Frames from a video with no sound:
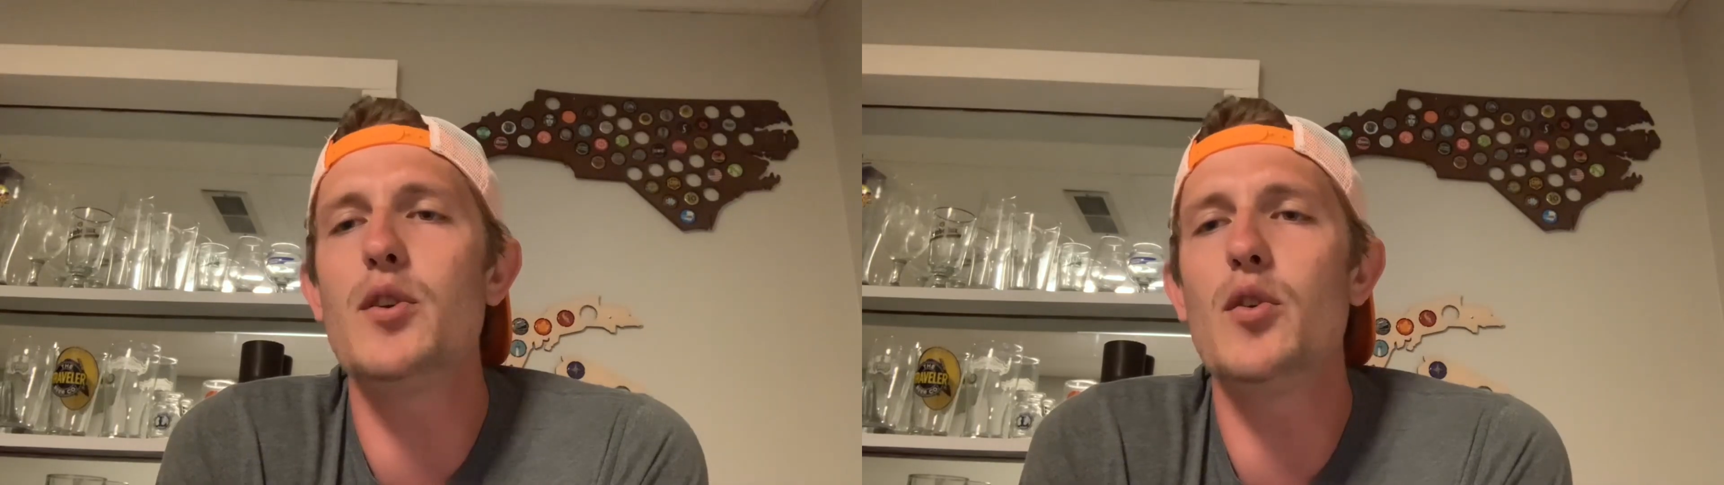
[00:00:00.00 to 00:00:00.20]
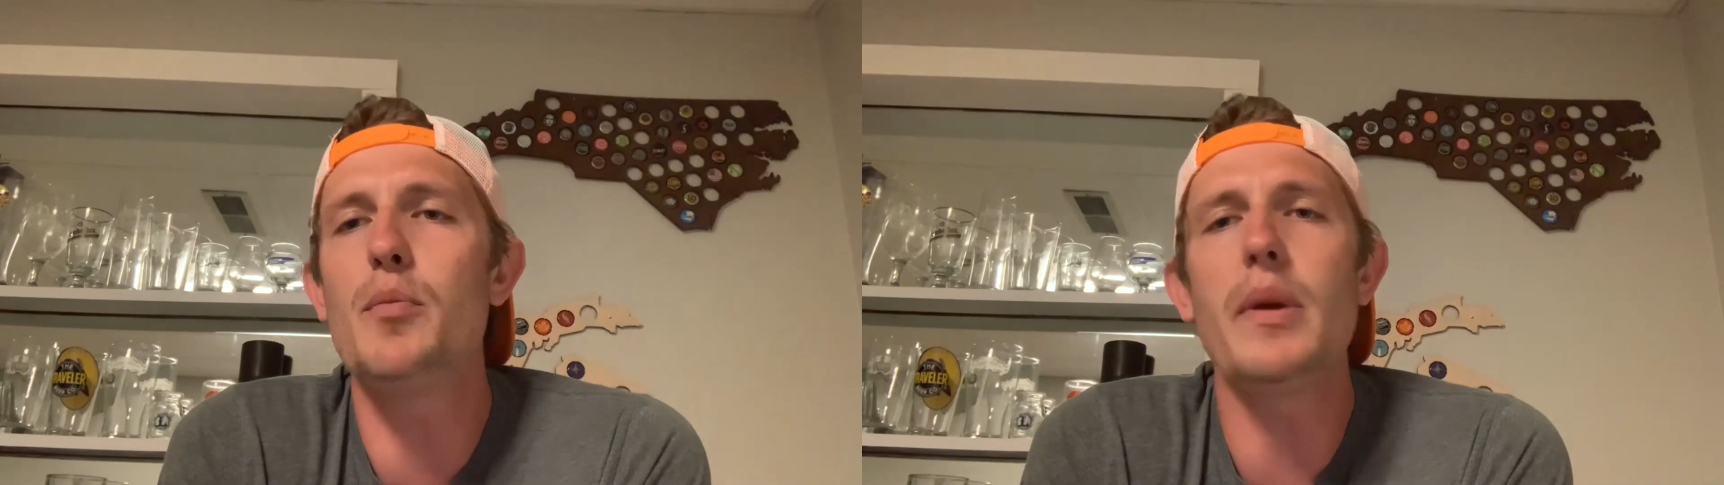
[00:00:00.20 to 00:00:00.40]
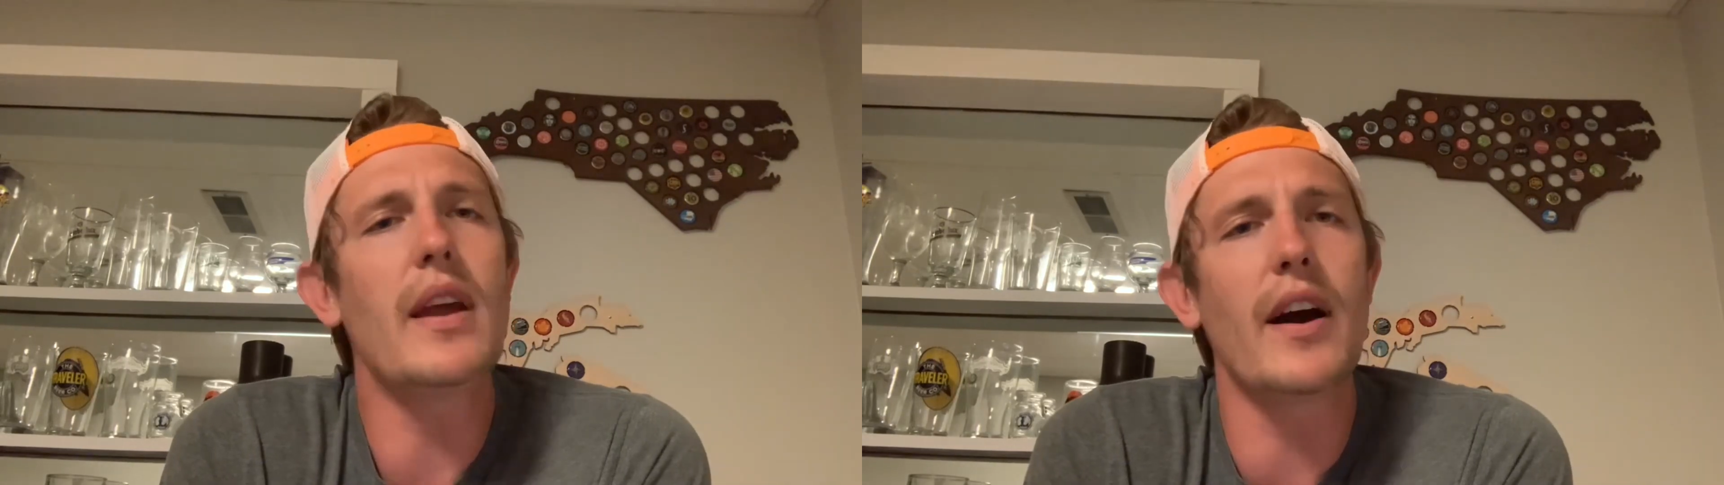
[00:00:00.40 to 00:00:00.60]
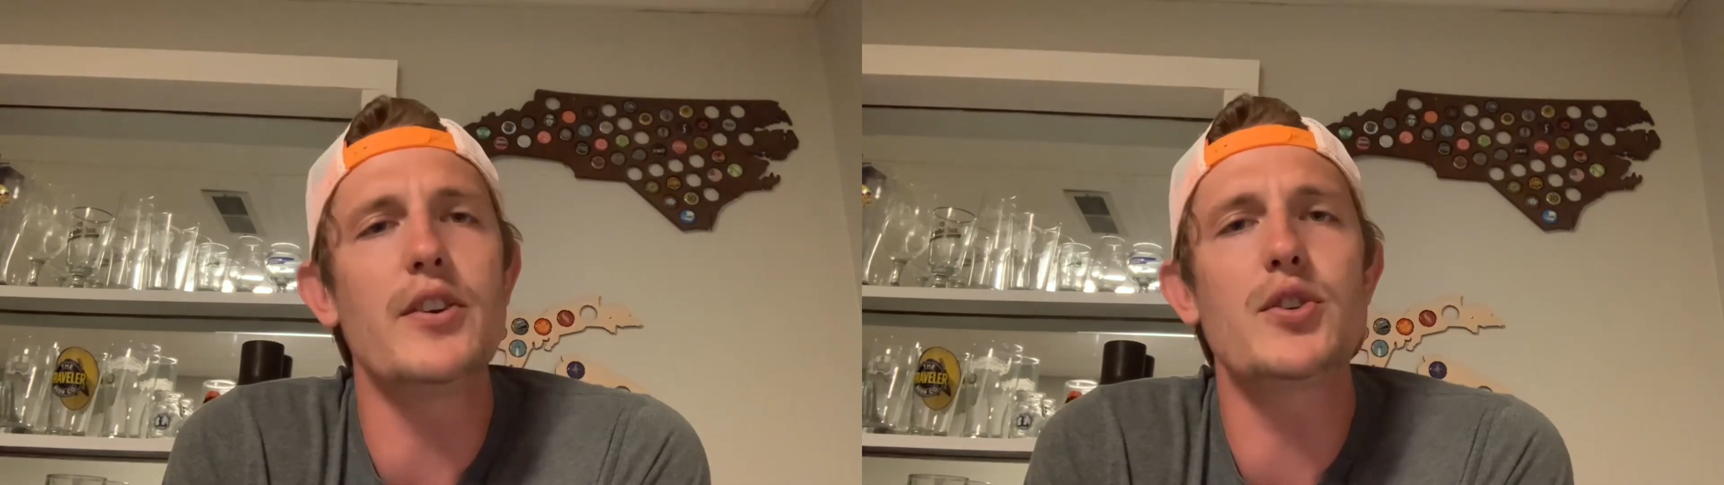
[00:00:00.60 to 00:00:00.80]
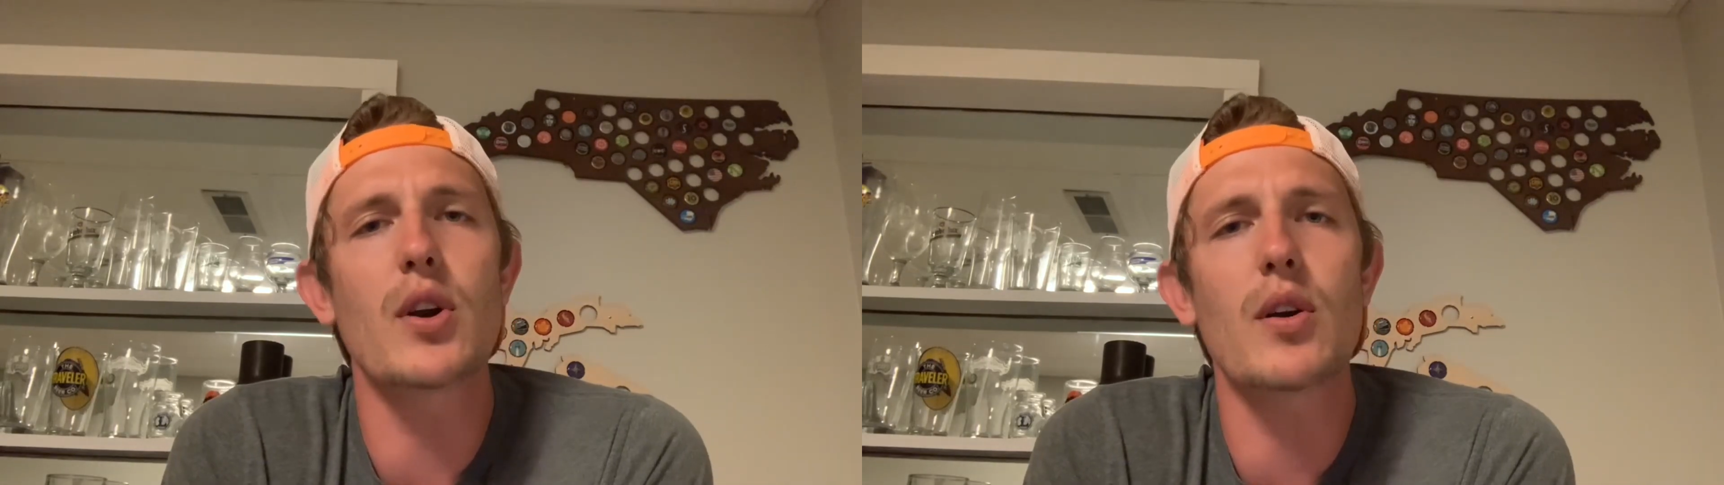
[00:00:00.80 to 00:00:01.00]
to be
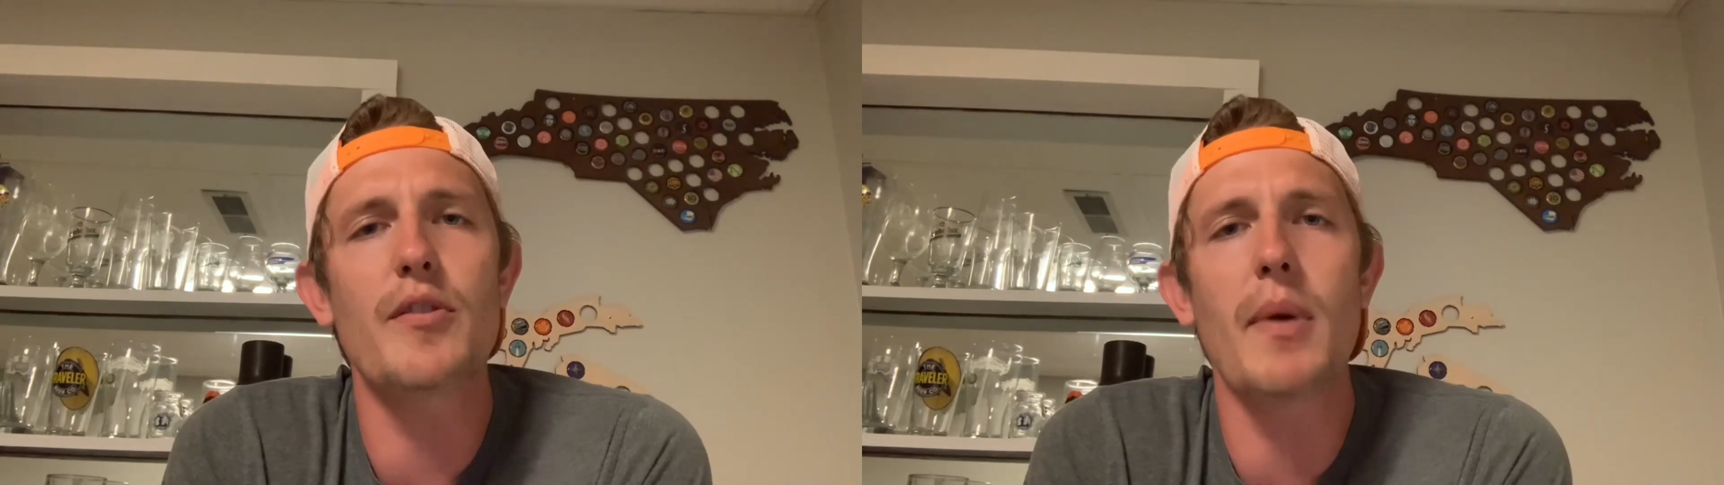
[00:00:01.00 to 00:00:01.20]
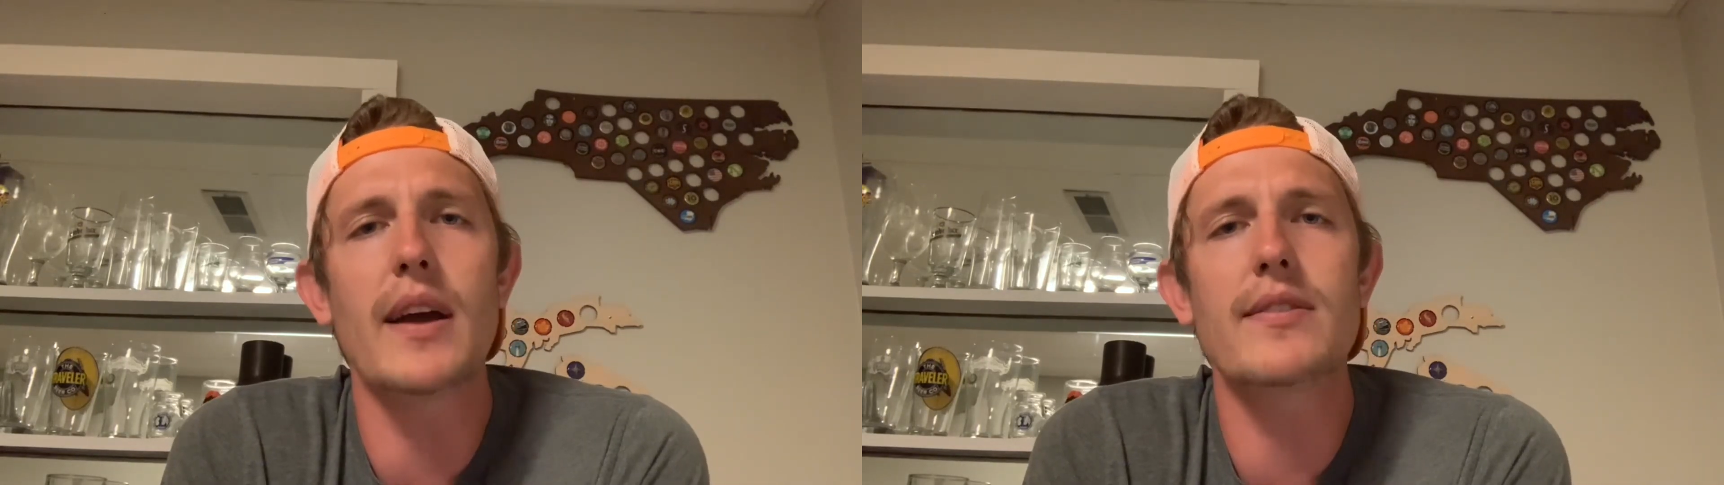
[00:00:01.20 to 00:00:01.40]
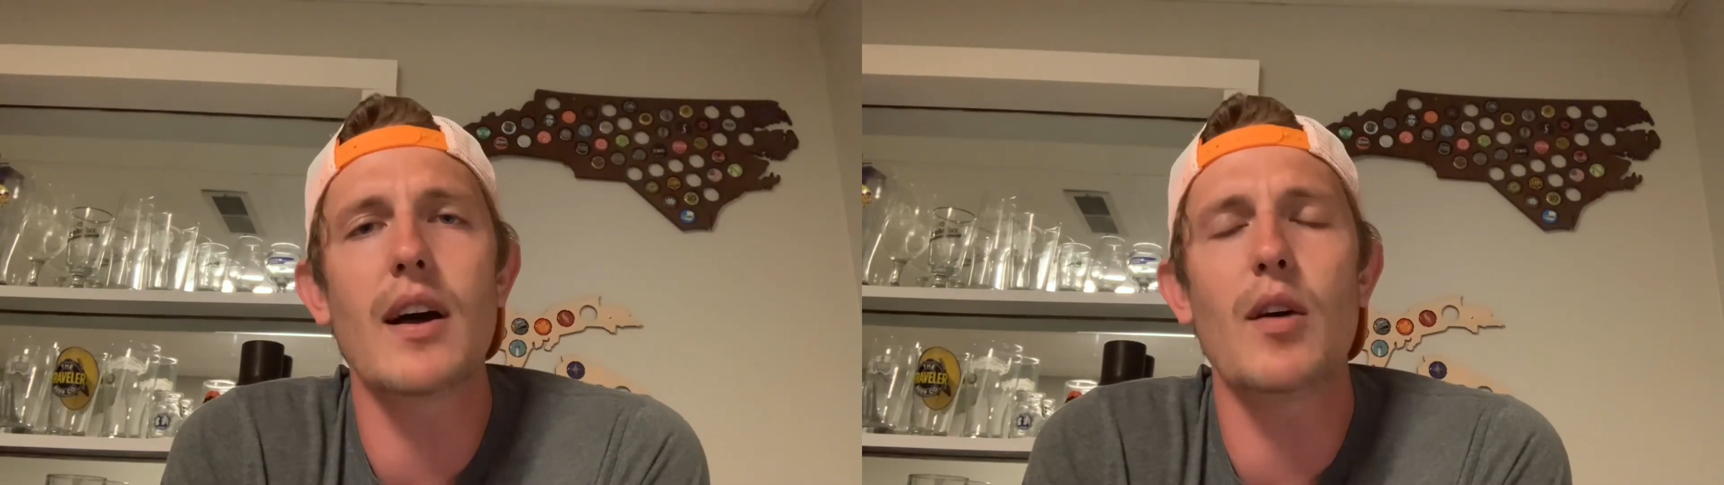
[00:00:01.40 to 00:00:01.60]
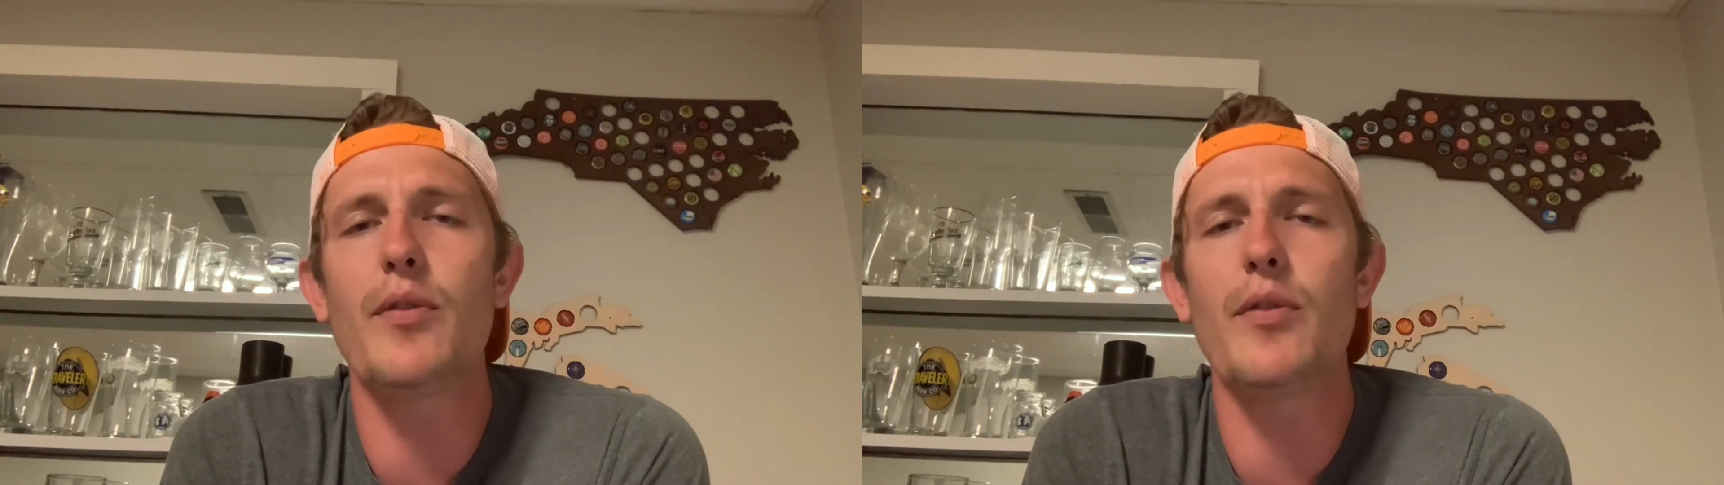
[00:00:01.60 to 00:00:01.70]
unsure of myself